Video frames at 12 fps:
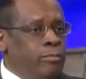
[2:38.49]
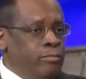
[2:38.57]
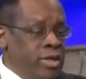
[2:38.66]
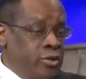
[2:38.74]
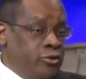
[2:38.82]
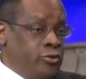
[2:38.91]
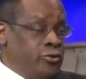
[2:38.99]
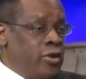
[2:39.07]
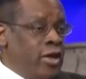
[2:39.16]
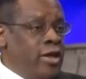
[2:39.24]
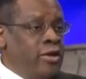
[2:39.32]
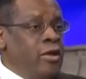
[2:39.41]
meaning to
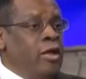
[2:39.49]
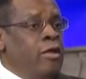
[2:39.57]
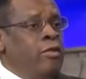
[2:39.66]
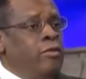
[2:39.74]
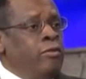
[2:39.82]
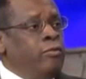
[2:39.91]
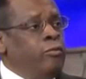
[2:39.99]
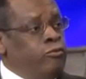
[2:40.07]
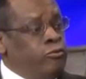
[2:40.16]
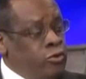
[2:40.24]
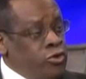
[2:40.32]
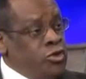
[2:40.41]
say,
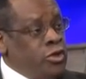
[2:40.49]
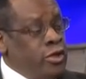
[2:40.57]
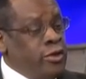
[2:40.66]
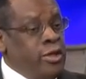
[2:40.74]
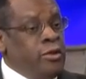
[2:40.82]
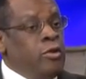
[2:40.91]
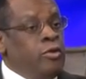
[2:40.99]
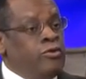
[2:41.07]
traditionally,